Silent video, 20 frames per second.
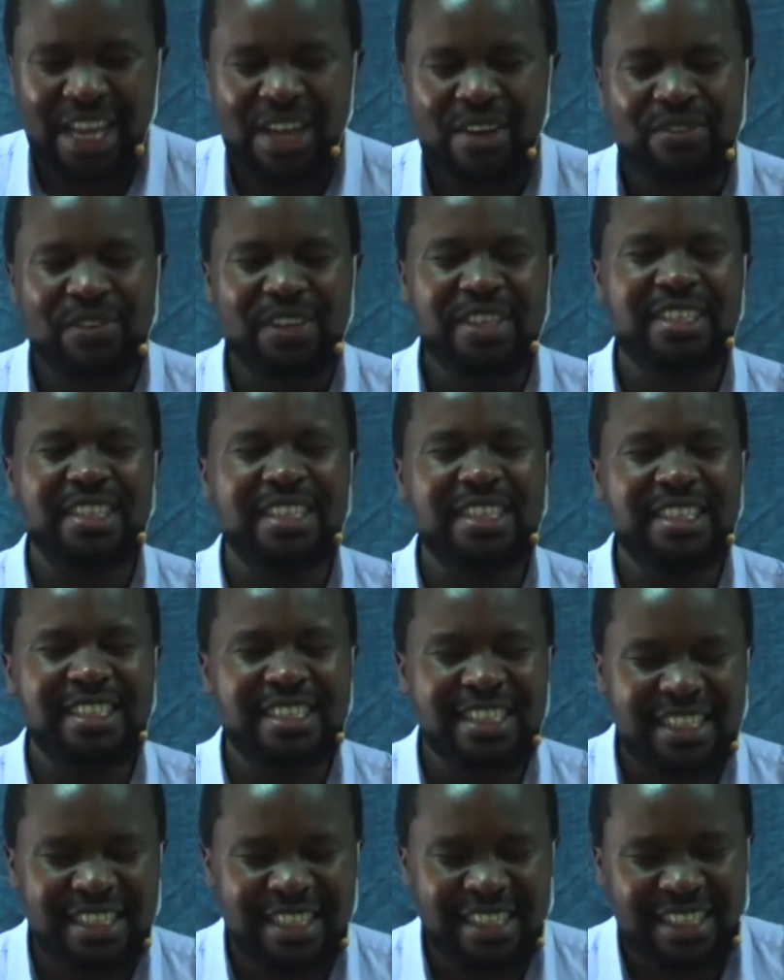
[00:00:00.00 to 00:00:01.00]
For it's in
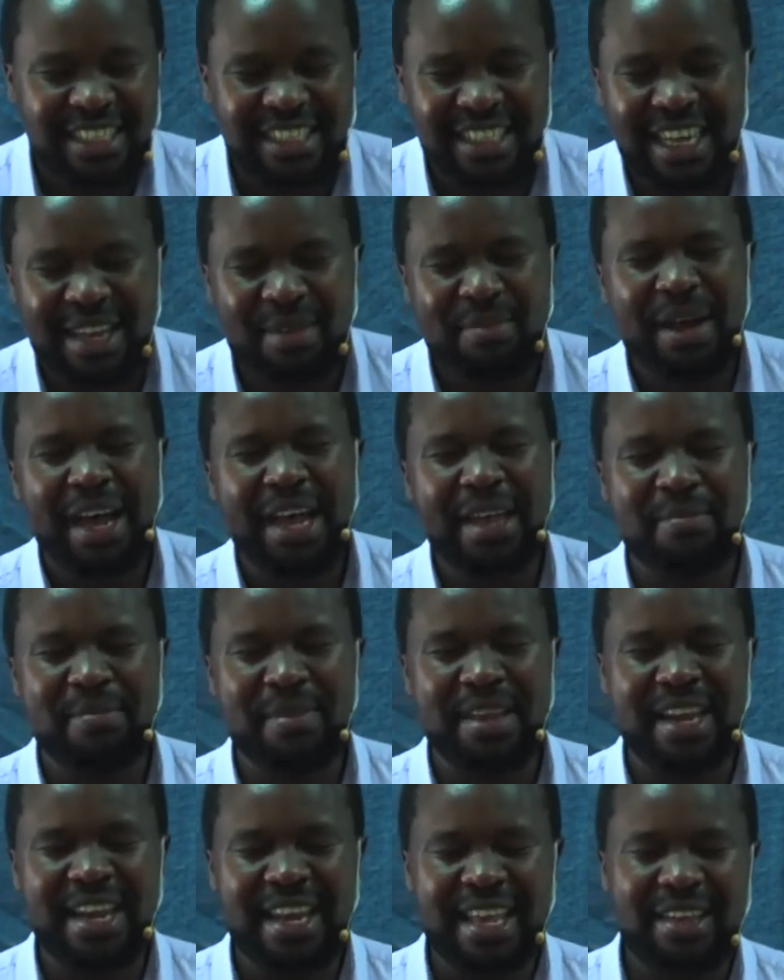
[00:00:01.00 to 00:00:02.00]
Jesus' name I
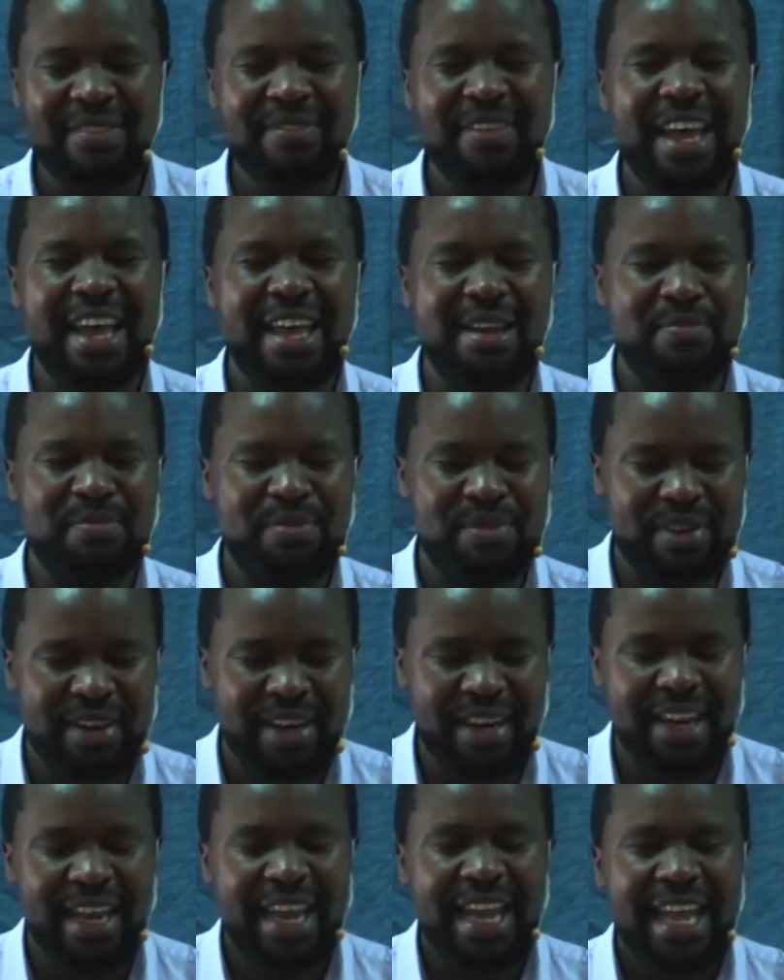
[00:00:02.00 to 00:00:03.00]
believe and
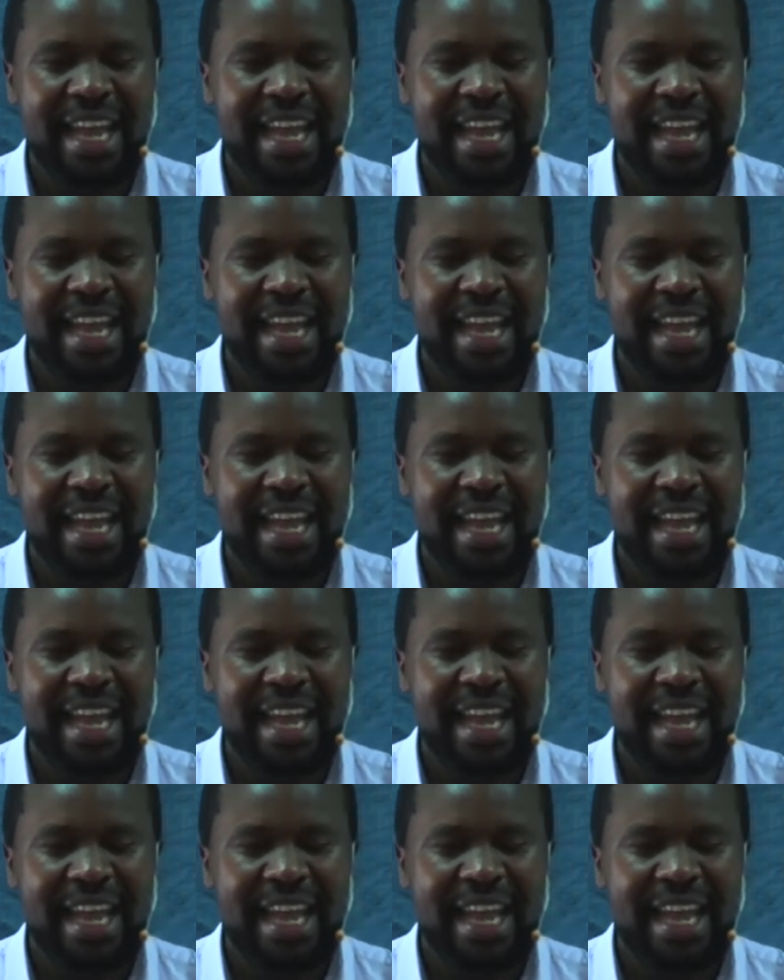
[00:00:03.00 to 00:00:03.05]
pray.